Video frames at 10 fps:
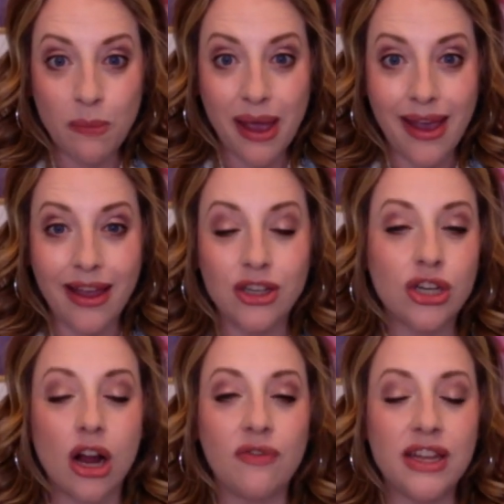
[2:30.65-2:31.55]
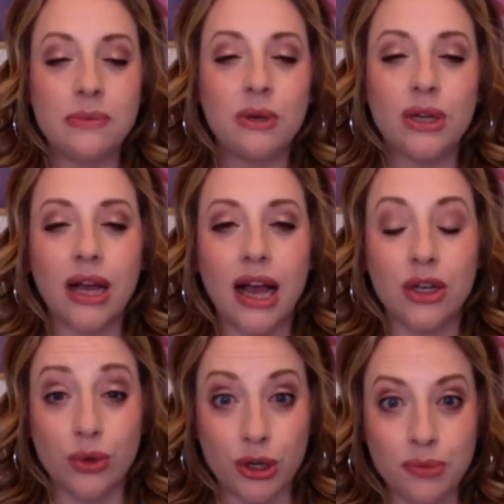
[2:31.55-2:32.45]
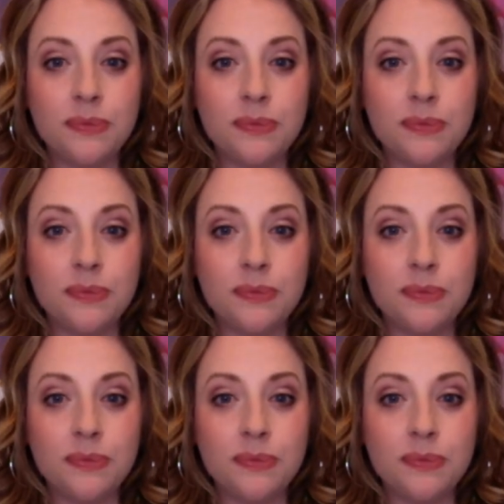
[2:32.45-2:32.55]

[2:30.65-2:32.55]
page or Facebook group.